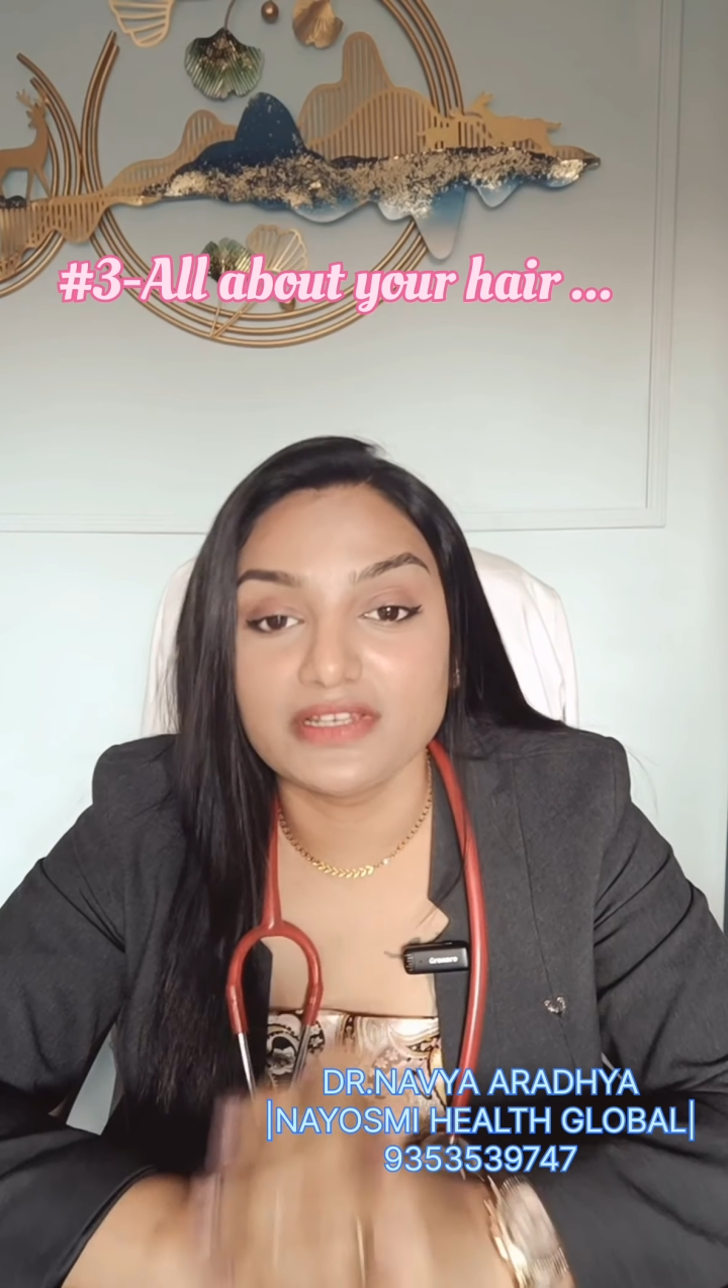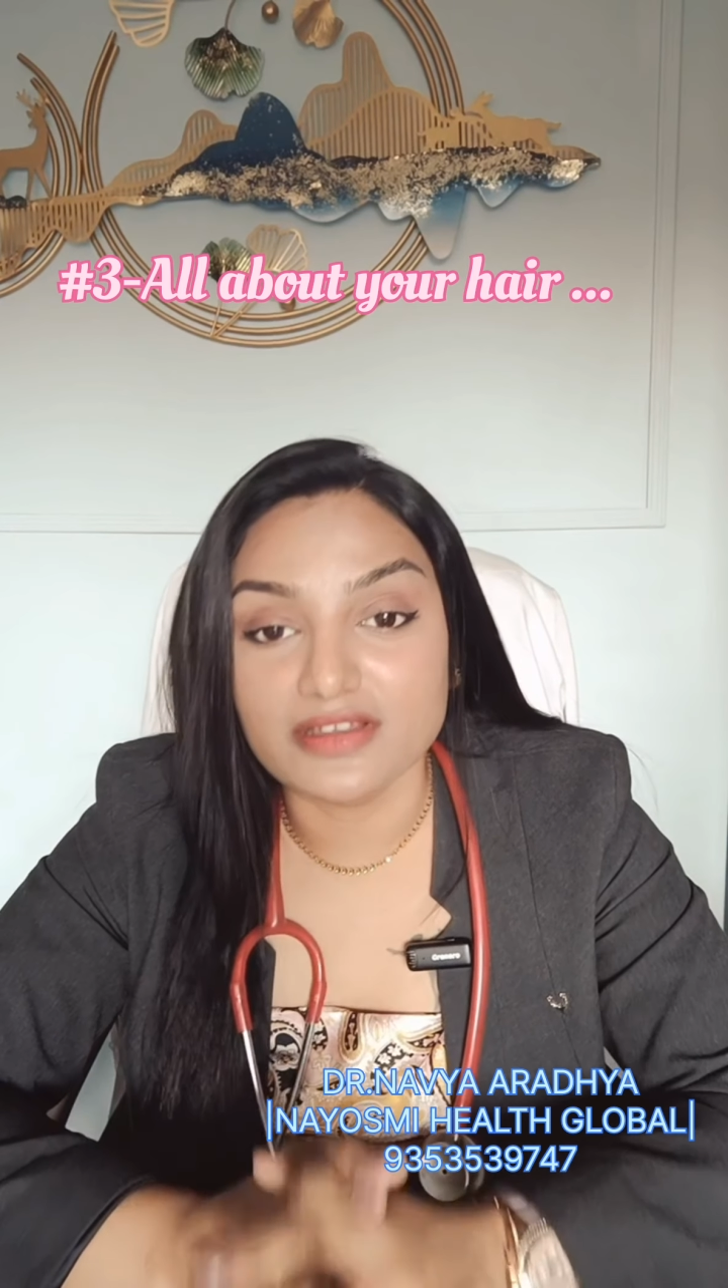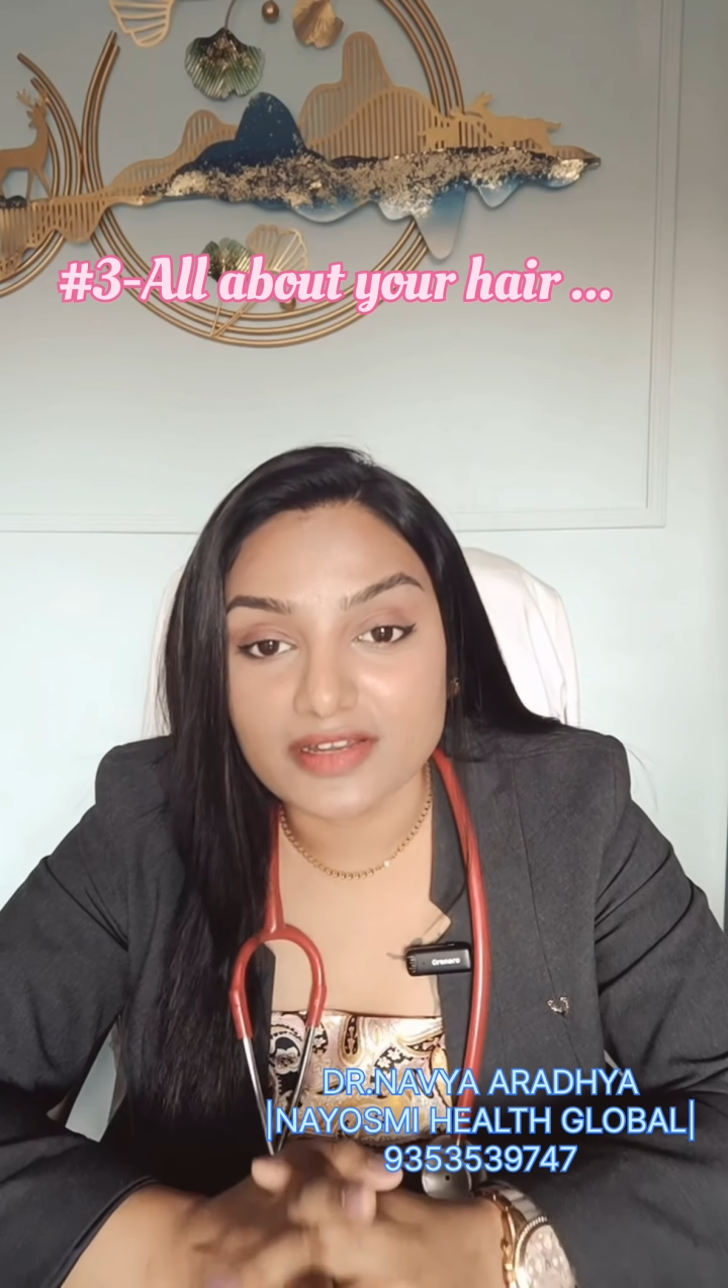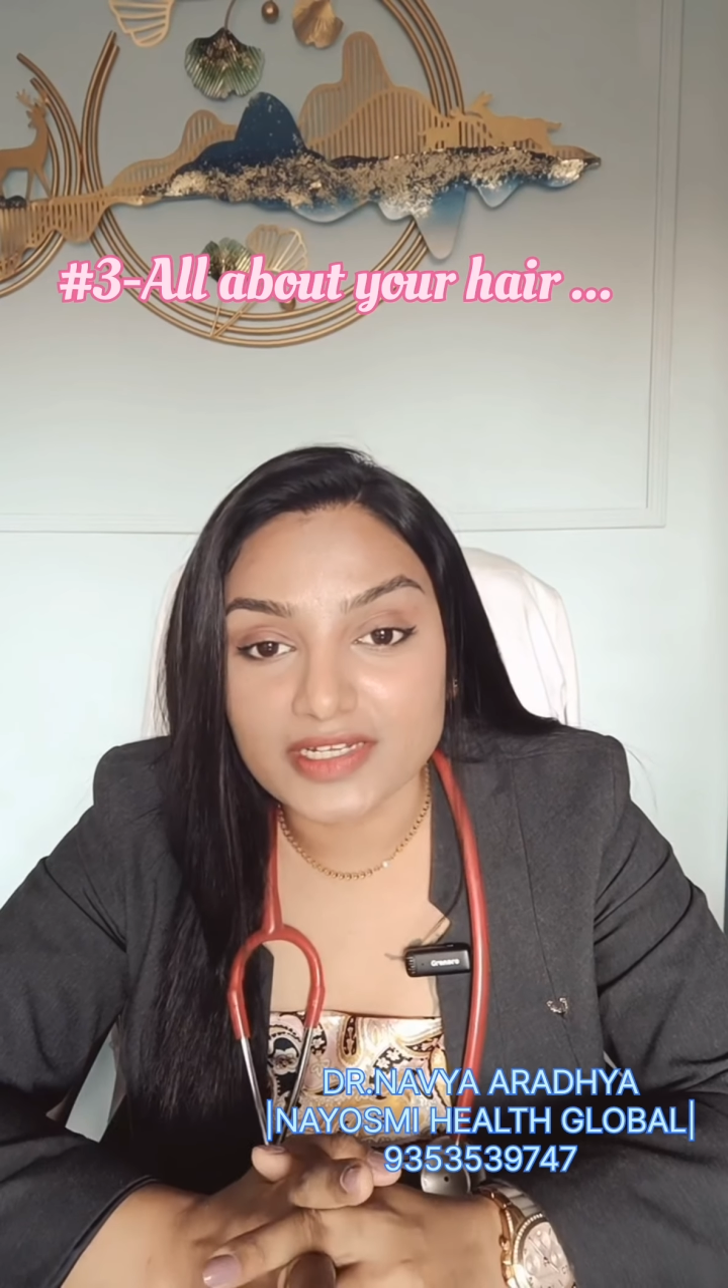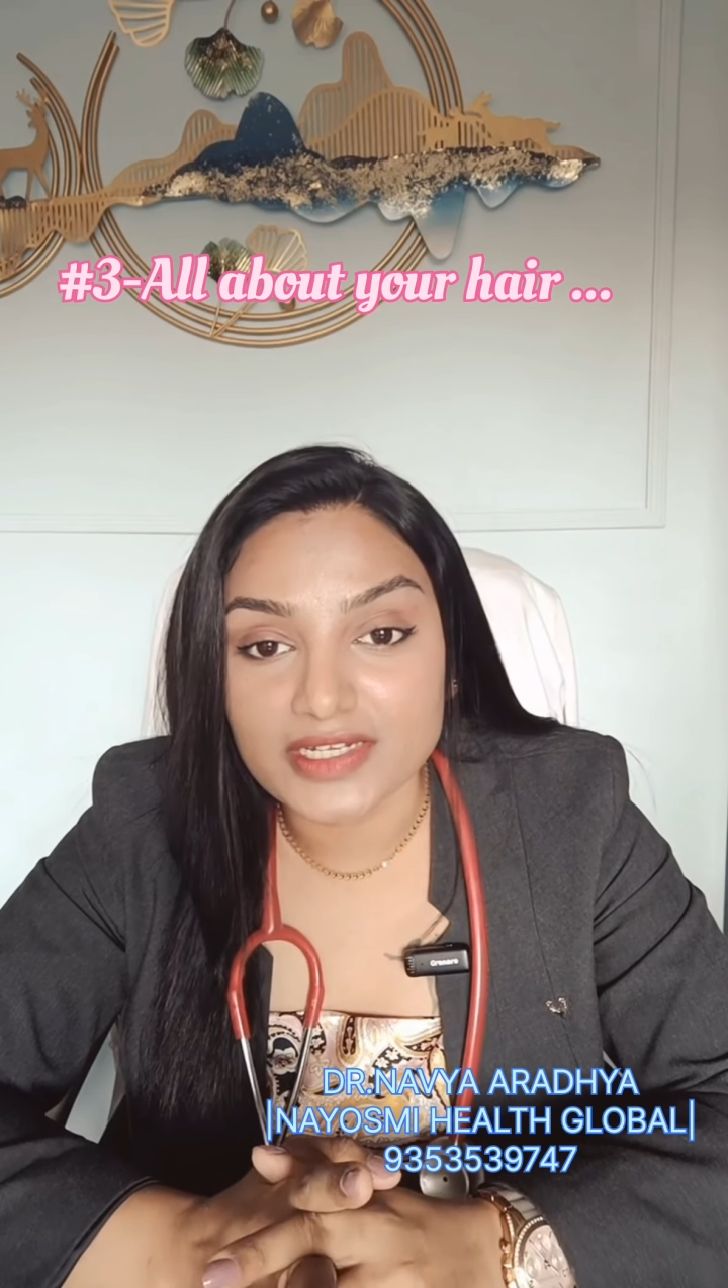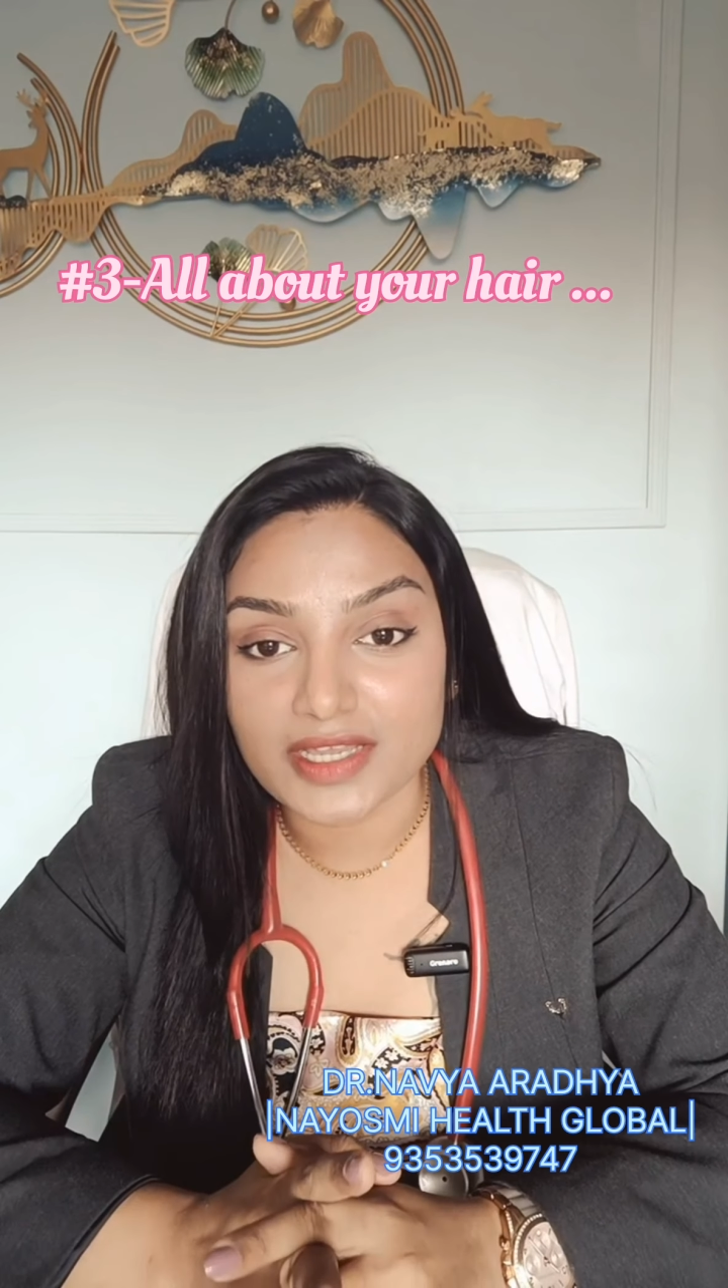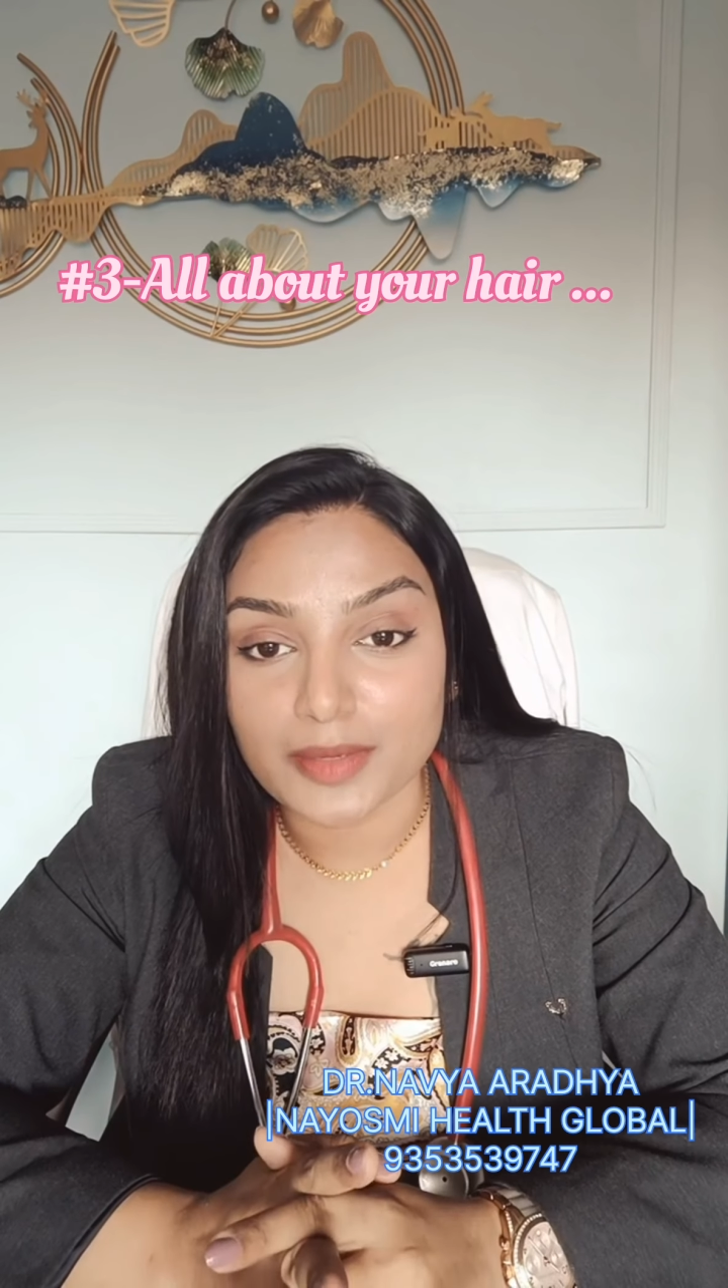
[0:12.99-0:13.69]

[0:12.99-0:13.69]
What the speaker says: learned